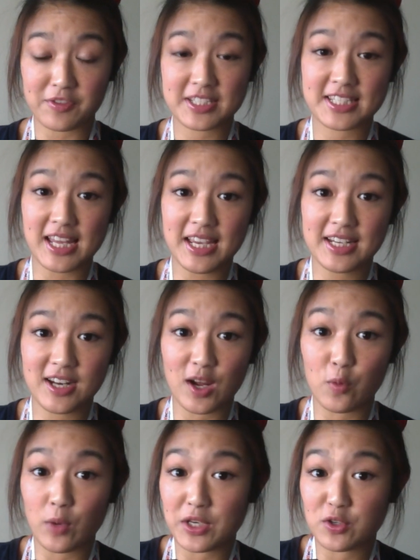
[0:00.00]
decided on
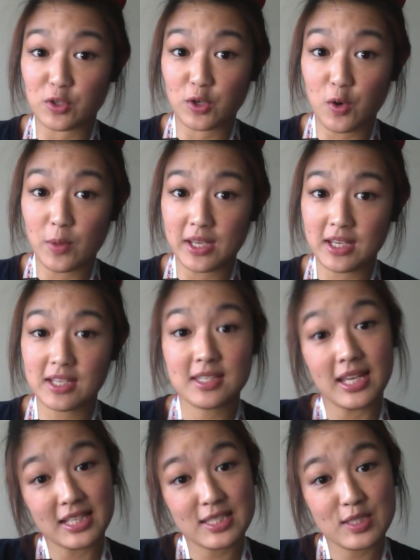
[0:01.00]
when you're going,
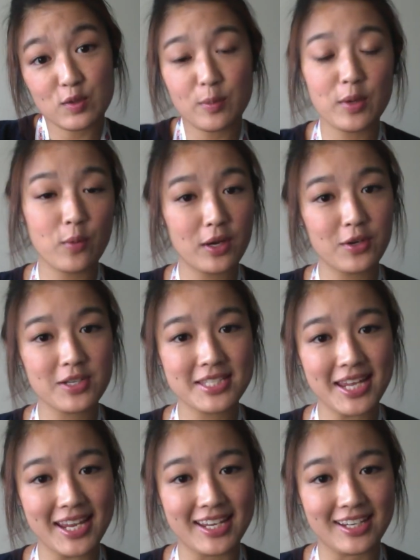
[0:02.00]
next will be where you're
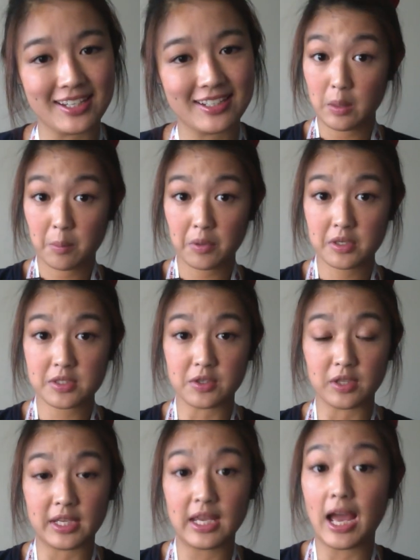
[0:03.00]
staying.
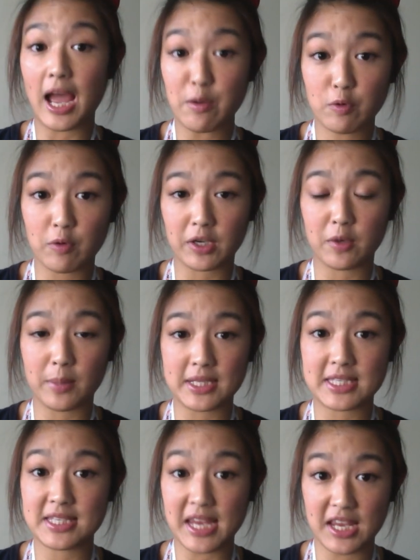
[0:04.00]
Personally, I would recommend
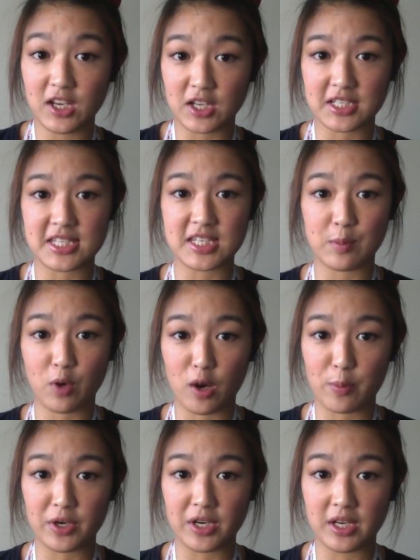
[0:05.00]
staying on Disney
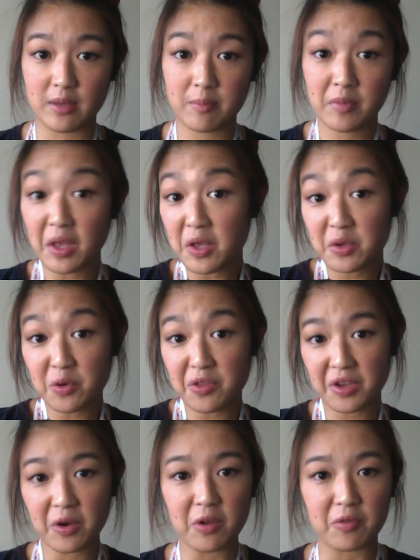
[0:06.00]
property. You're there
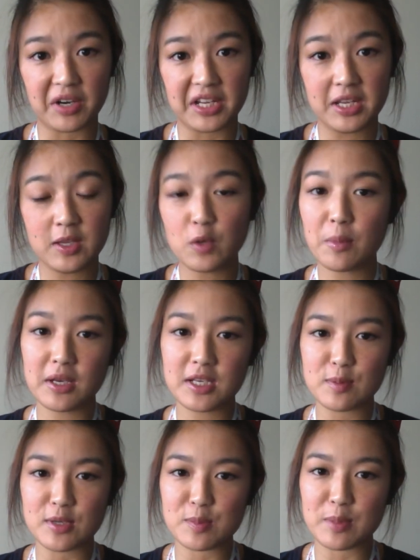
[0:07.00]
already, you may as well
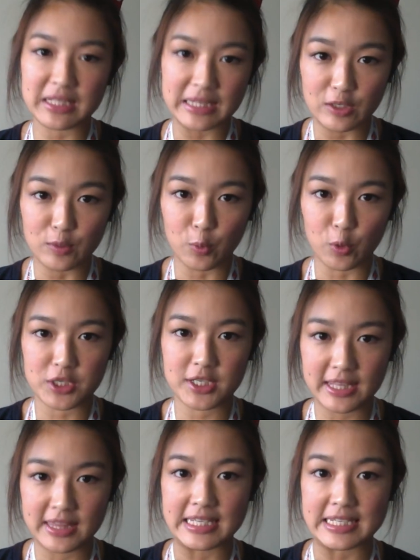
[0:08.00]
spend a little more to get
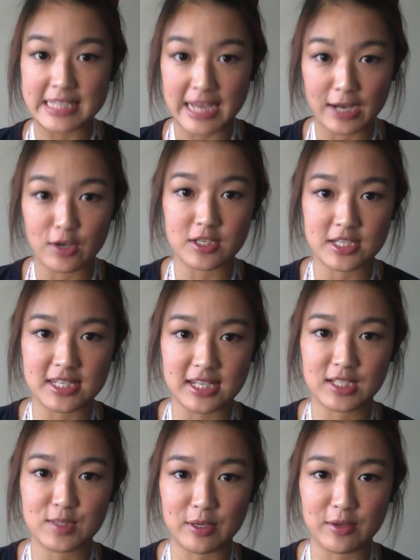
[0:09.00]
the entire Disney
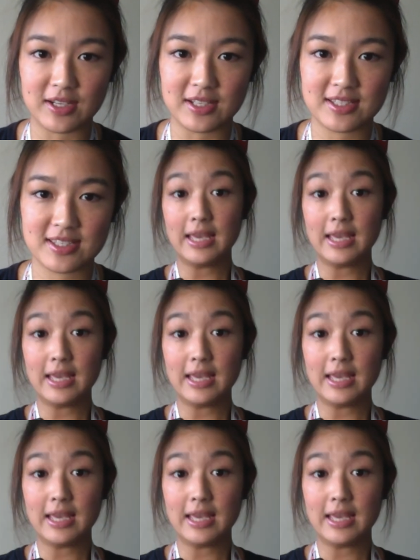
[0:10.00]
experience.